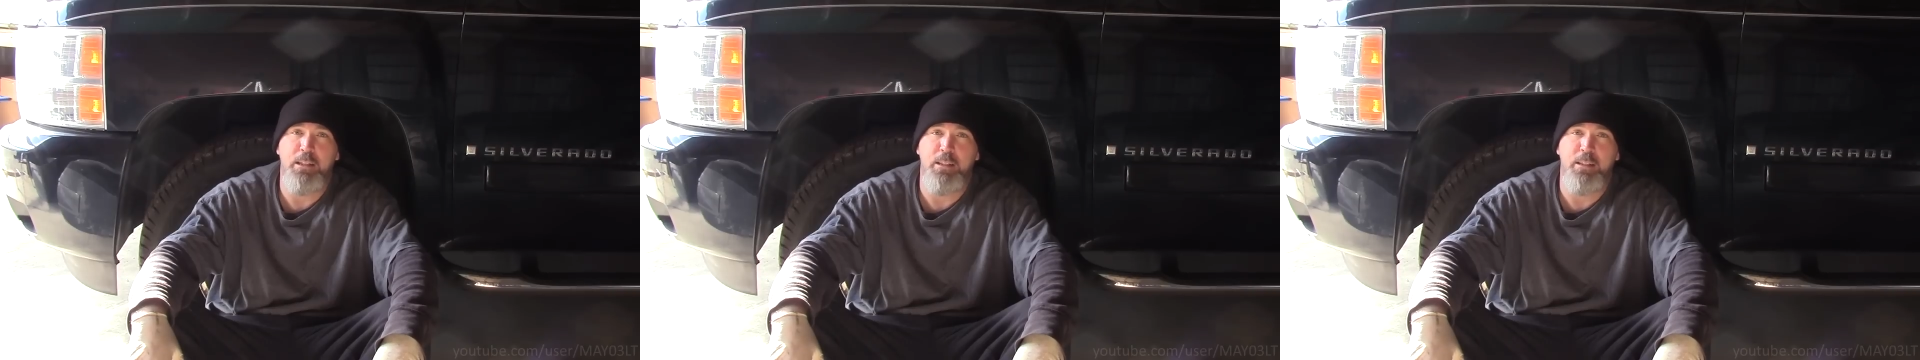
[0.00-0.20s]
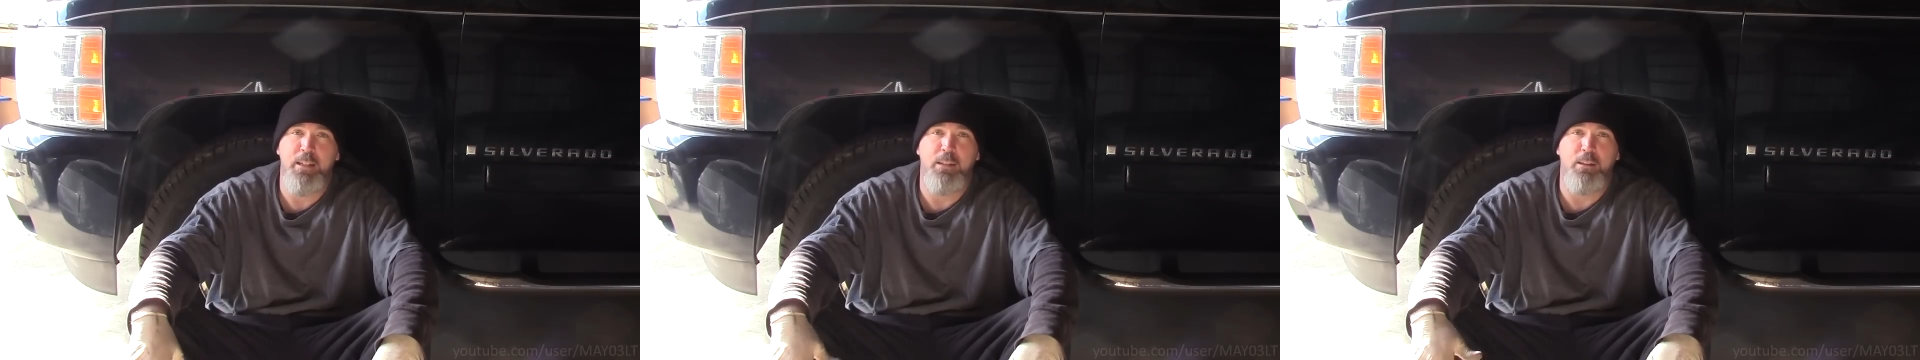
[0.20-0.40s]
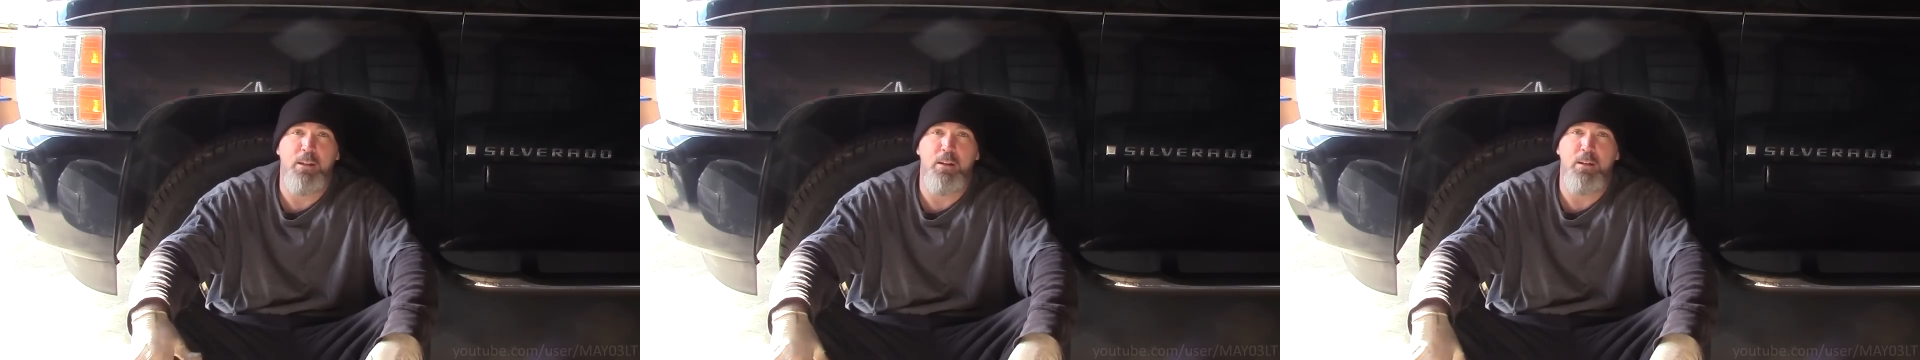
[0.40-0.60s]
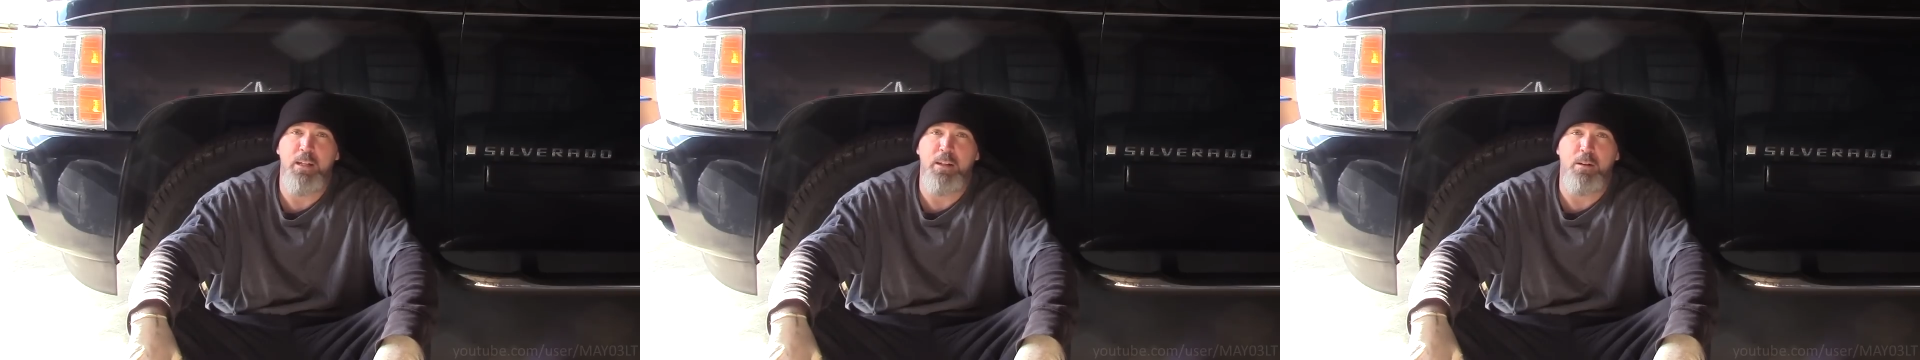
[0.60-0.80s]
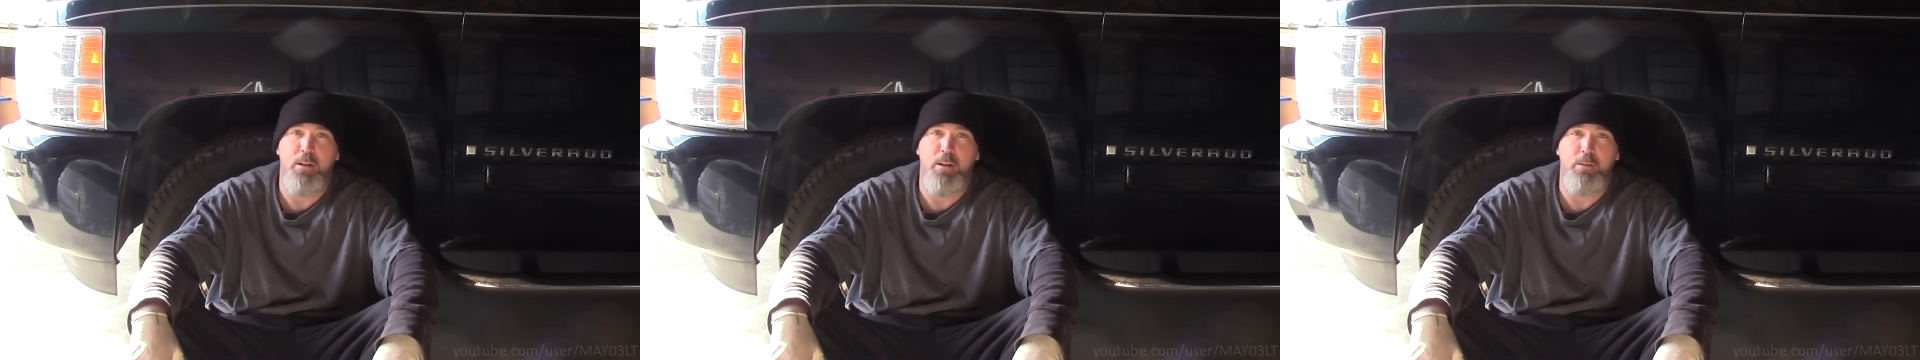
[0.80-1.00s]

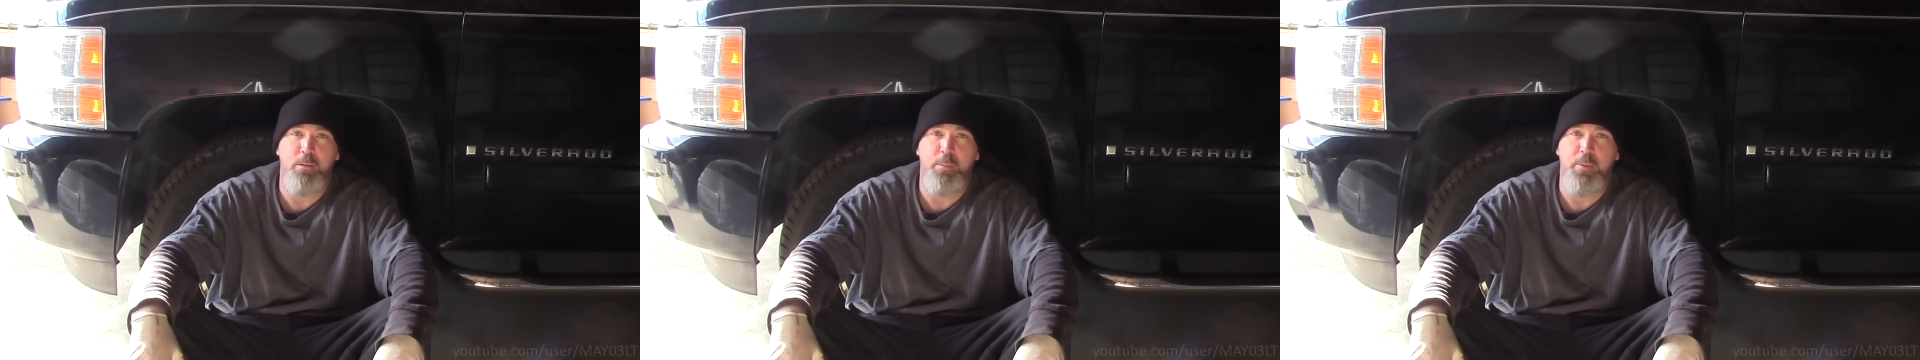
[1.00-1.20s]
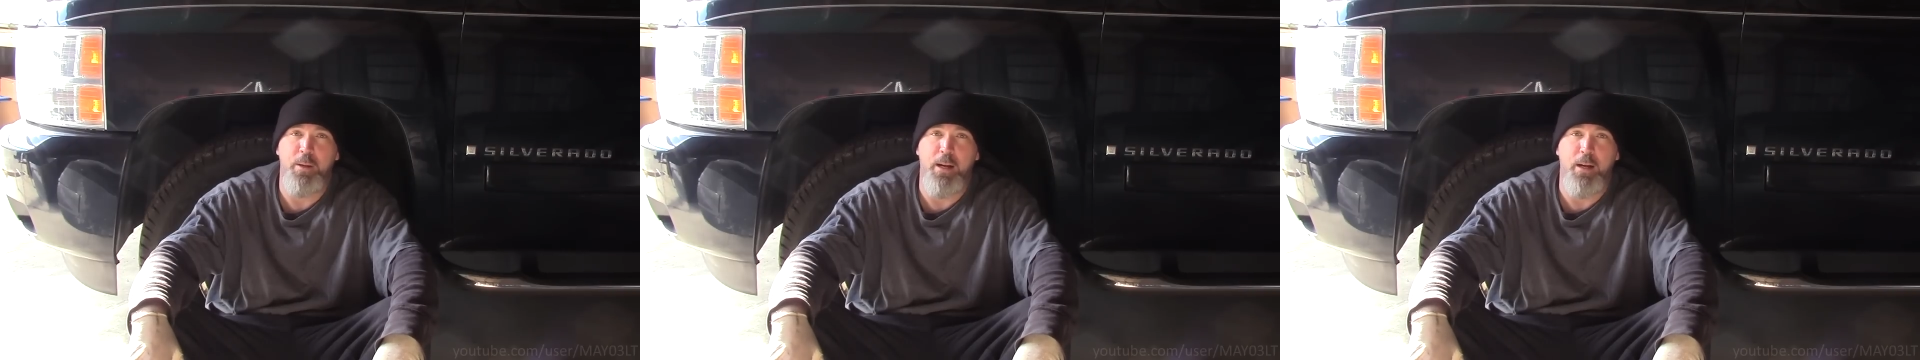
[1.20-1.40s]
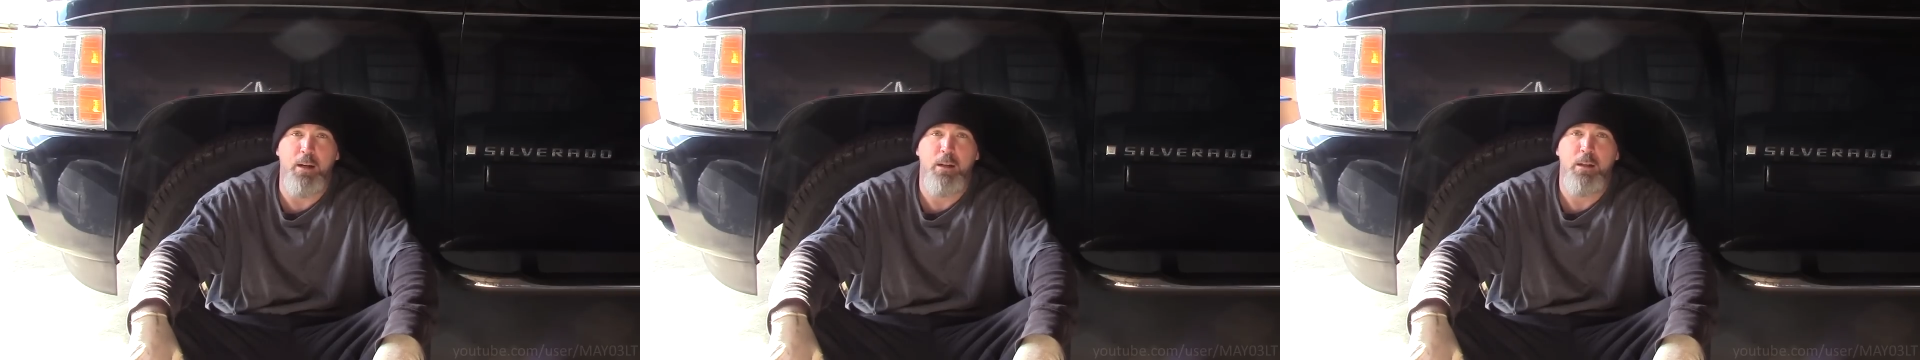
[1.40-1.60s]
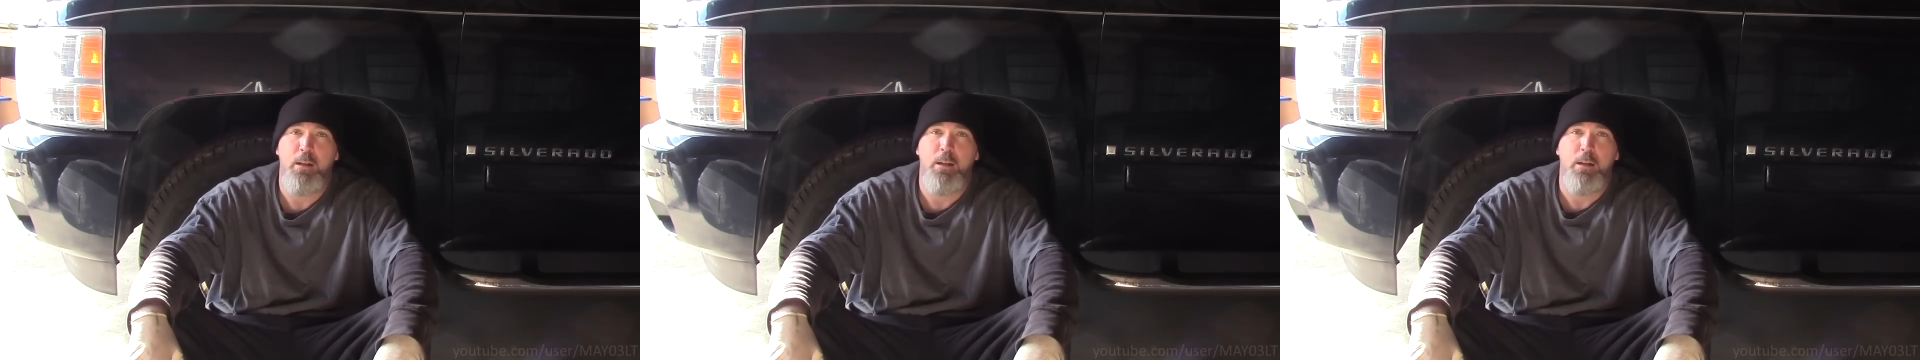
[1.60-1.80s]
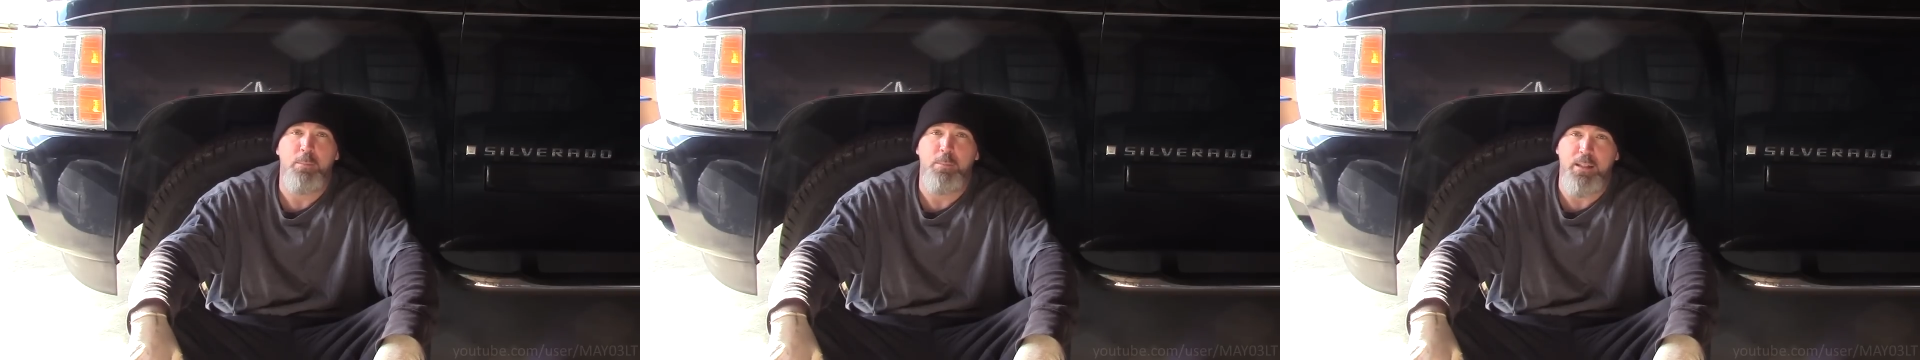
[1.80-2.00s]
Nickelodeon Auto Repair.
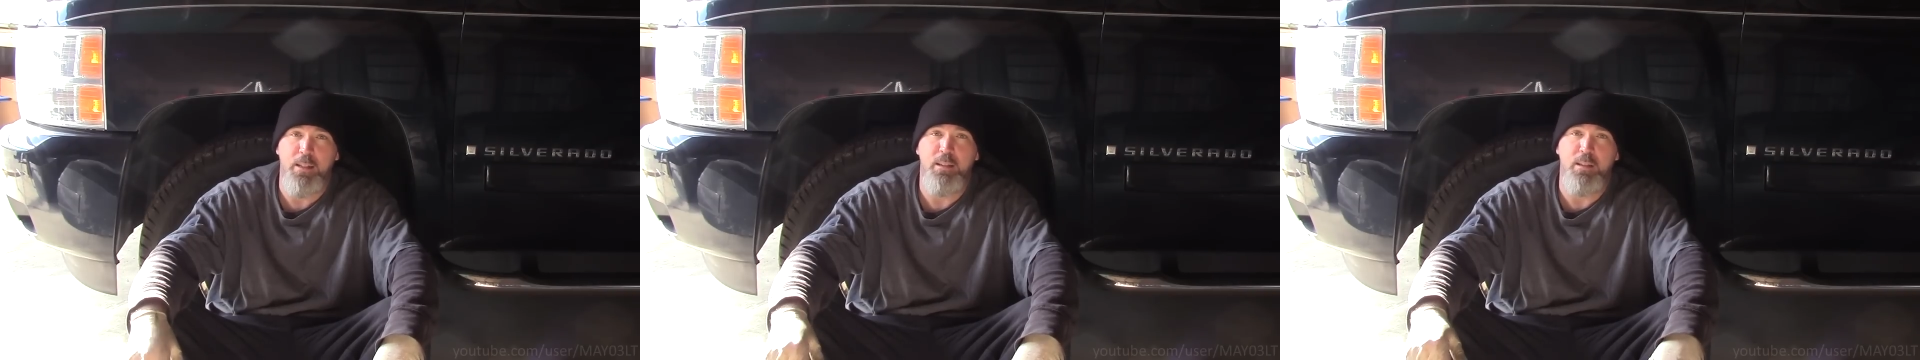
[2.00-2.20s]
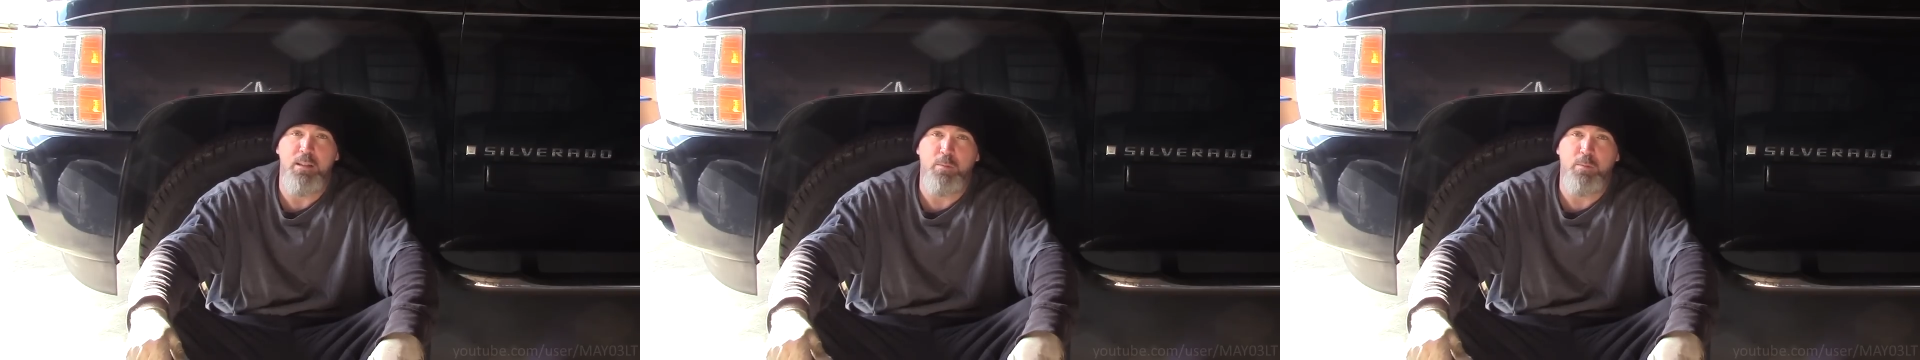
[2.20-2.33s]
But this is